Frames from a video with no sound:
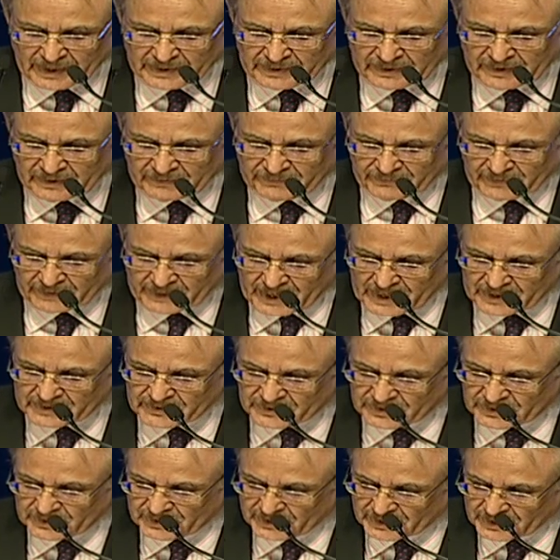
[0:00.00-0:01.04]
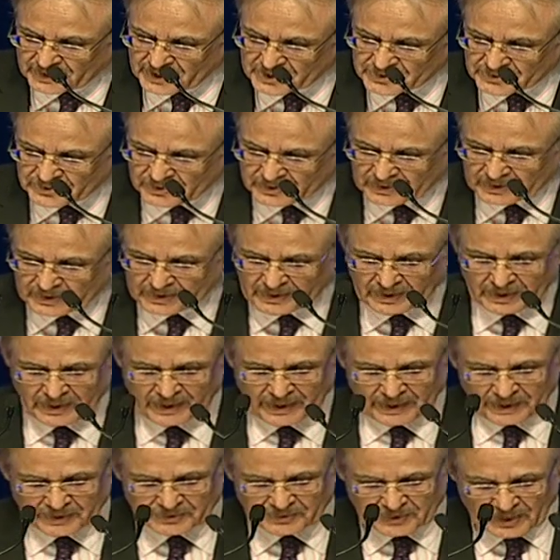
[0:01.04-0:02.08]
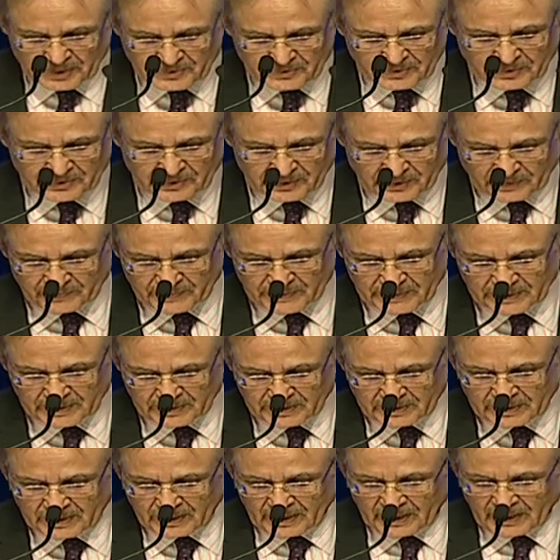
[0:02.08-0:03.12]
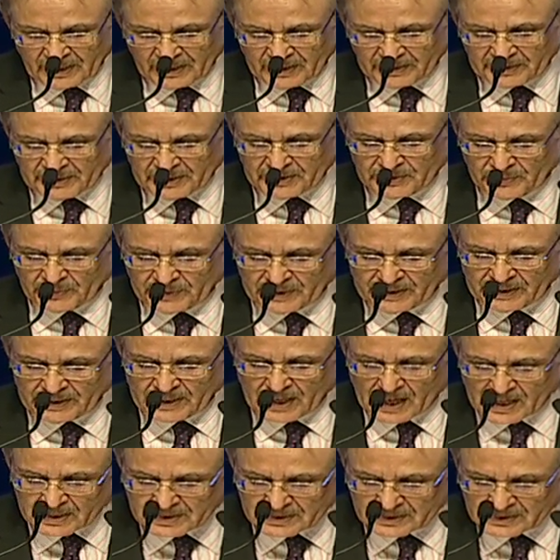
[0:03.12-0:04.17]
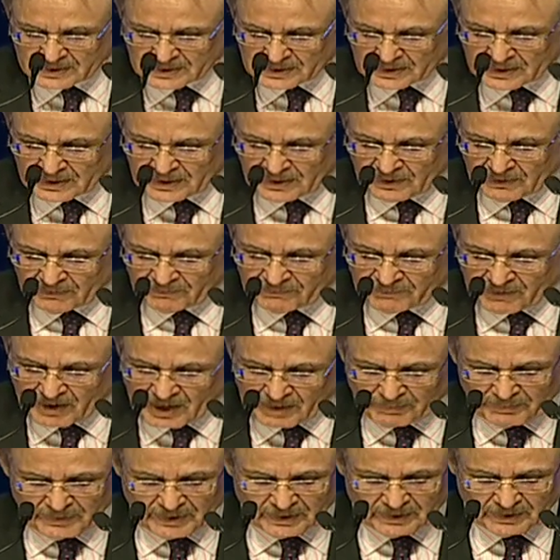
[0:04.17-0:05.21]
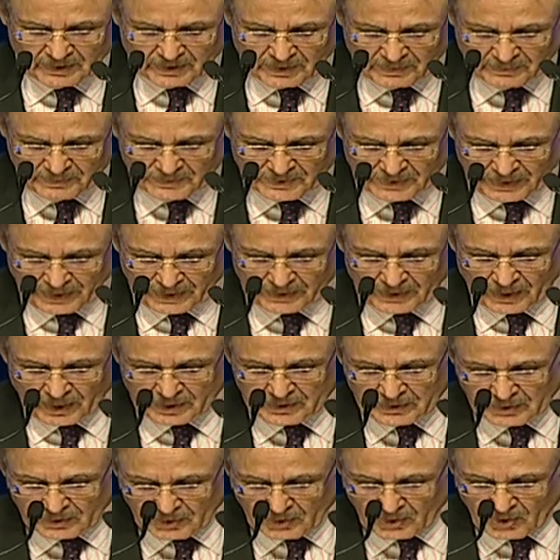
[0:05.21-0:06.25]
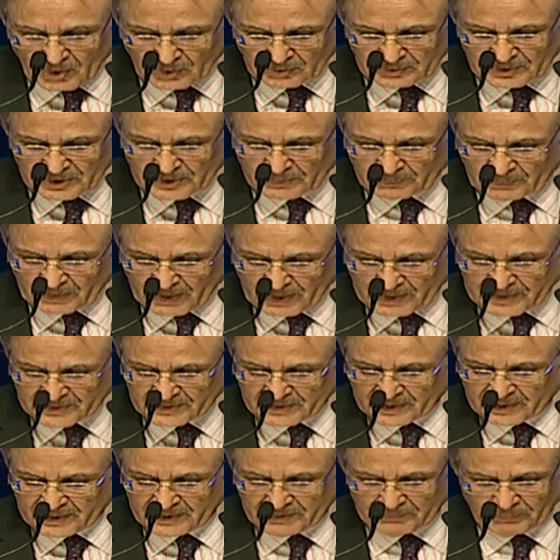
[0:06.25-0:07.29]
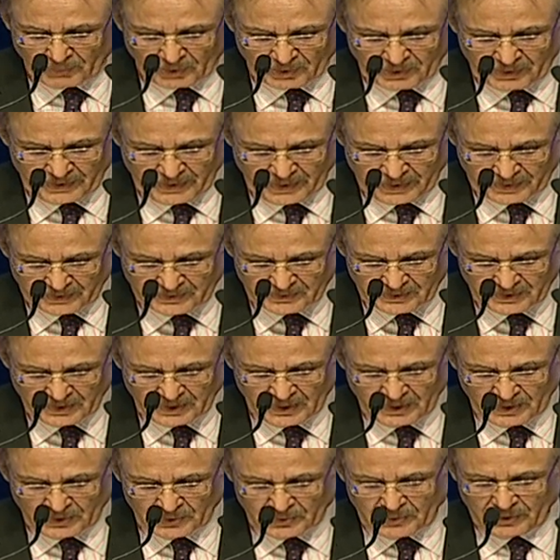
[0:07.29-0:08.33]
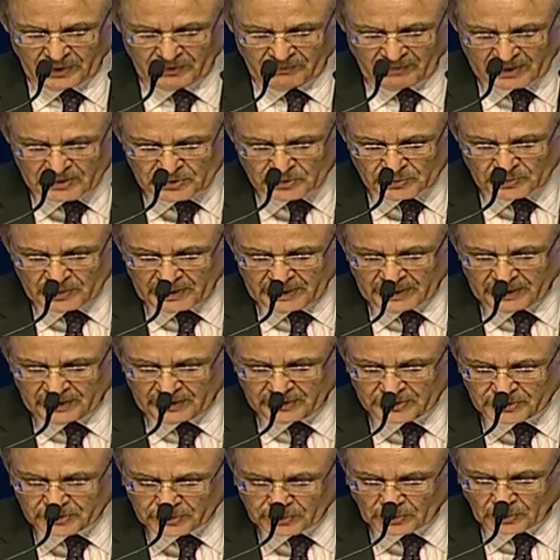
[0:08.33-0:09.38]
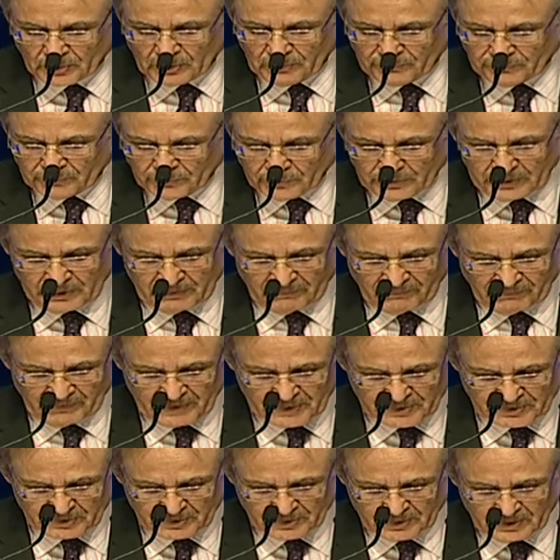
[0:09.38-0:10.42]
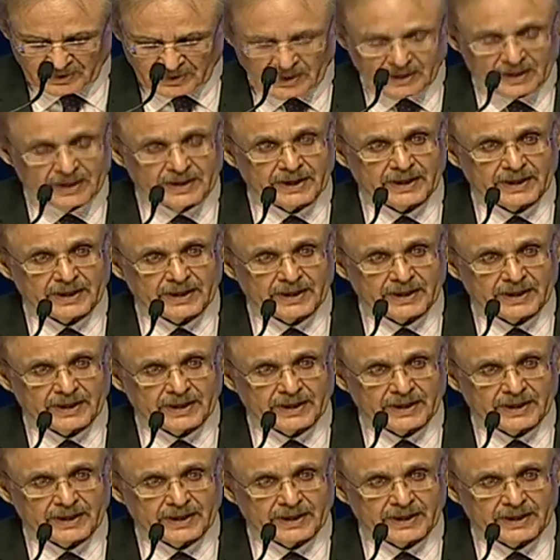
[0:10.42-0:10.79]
finance, irrigation, and extension services, this would enhance farm incomes and unclog the supply side bottlenecks to eventually control food inflation in a